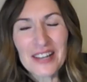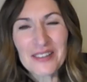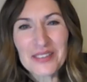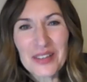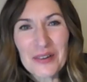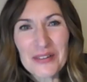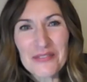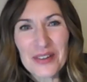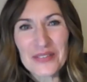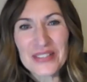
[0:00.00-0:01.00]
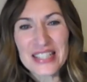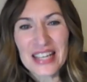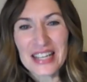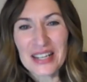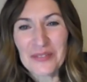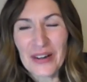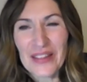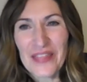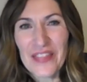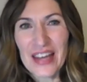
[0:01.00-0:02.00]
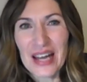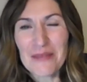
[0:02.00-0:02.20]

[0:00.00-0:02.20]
I don't know if there was any one thing.